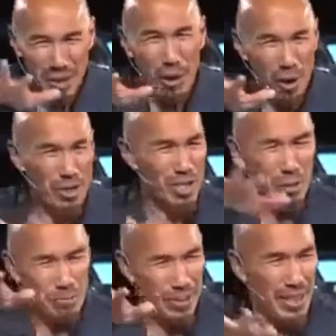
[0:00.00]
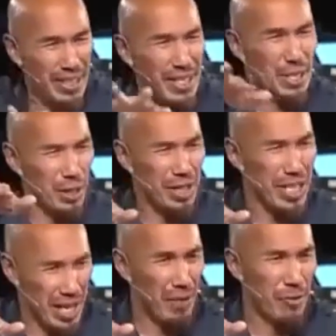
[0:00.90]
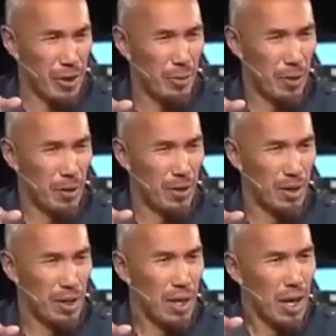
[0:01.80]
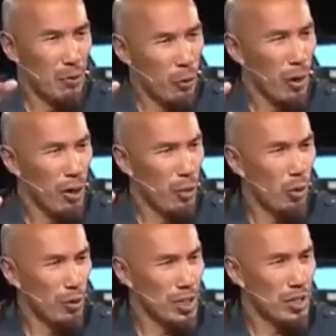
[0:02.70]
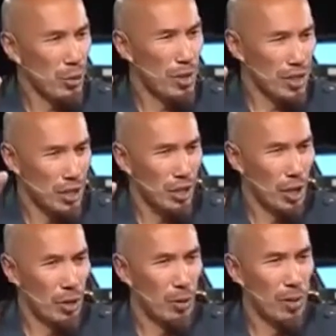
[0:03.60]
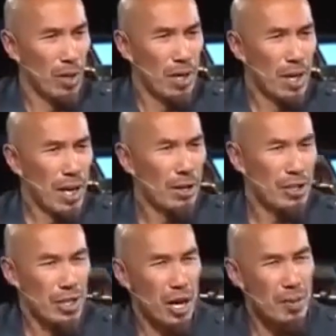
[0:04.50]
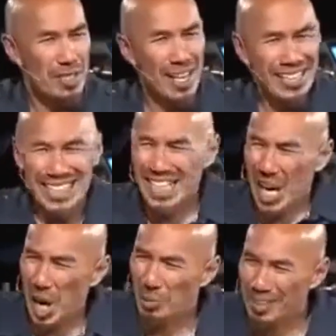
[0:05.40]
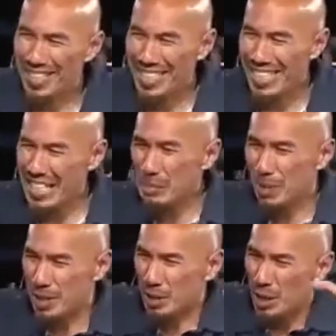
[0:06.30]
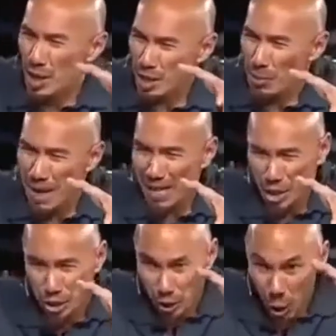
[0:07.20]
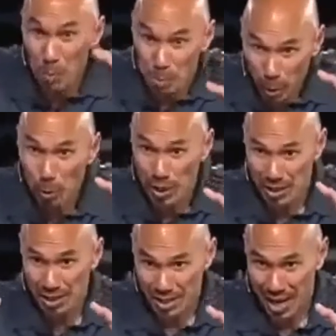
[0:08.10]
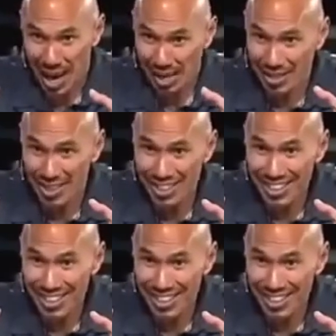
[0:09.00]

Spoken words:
are some things that are inevitable of where our world is going to go. And our job is not to calm the sea, but to make sure our boat is intact.